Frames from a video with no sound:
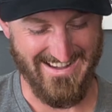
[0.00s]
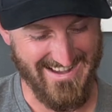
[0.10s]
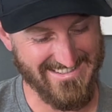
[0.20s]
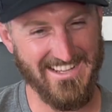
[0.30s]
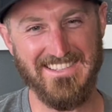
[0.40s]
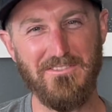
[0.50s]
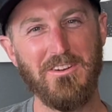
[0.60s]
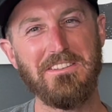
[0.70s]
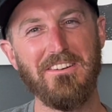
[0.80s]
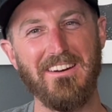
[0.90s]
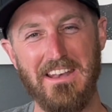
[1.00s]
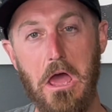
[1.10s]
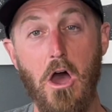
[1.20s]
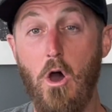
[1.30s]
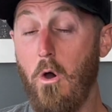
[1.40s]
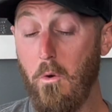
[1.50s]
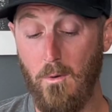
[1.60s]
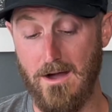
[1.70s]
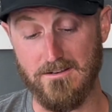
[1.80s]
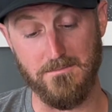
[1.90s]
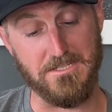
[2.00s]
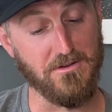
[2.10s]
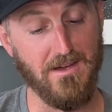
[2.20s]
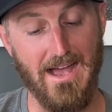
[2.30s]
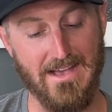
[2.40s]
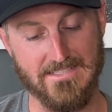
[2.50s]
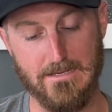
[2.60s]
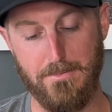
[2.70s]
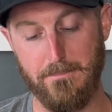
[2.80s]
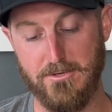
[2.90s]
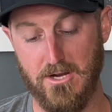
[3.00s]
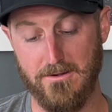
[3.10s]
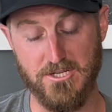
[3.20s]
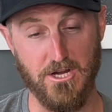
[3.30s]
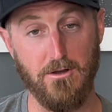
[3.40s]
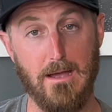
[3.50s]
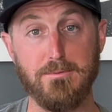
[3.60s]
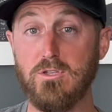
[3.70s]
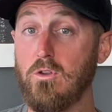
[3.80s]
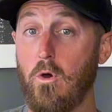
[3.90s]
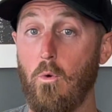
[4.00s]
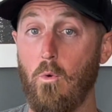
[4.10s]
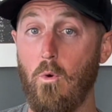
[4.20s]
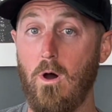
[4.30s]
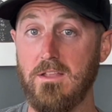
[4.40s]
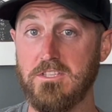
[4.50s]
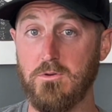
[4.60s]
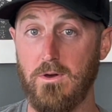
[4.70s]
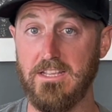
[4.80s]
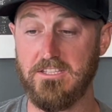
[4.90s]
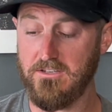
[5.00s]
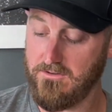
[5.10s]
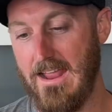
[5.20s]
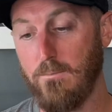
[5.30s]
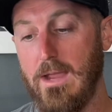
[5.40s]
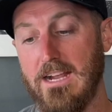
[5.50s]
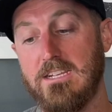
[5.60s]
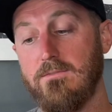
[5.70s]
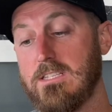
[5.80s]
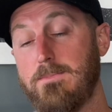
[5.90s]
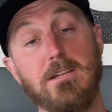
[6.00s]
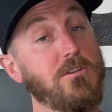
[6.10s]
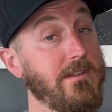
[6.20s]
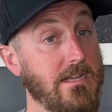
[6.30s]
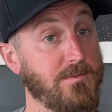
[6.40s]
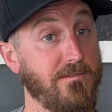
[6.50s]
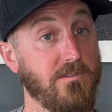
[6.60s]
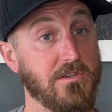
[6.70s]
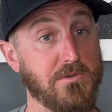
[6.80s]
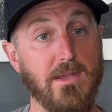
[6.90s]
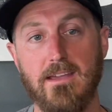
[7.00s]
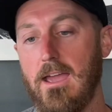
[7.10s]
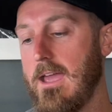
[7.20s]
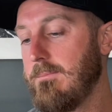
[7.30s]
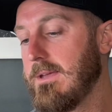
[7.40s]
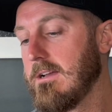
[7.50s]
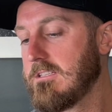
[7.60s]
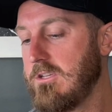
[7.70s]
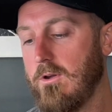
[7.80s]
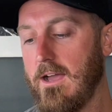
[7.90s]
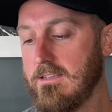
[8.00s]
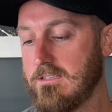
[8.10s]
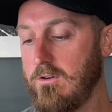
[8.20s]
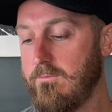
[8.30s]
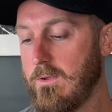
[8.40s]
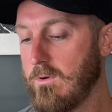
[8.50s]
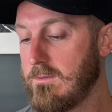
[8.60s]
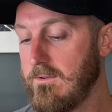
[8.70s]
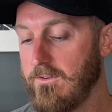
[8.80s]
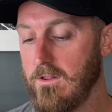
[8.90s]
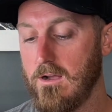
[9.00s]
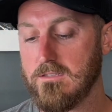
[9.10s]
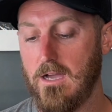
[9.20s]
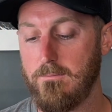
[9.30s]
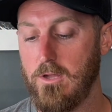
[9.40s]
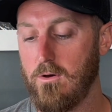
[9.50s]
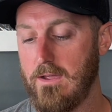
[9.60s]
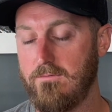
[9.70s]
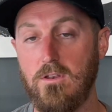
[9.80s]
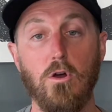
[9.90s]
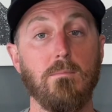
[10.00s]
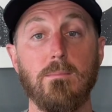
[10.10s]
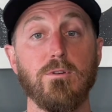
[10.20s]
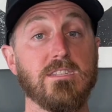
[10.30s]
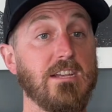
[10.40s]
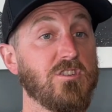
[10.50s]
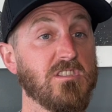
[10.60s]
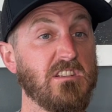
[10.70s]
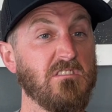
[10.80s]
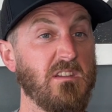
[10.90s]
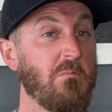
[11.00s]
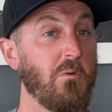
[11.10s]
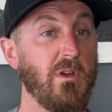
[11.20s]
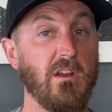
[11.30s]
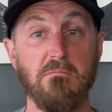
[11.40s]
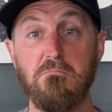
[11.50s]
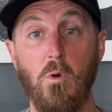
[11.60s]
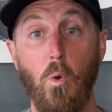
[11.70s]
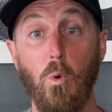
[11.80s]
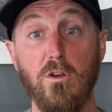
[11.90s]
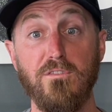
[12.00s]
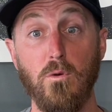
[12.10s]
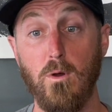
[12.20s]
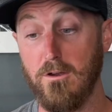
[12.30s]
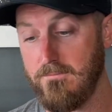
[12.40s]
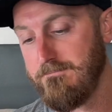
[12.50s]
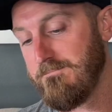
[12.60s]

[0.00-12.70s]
guys, how's everyone doing? Welcome to Ask a Puppy Trainer Show, episode 122. And we actually have a special announcement for this week. And because you guys who have been with me for a long time know I have no memorization skills, I'm going to read it word for word.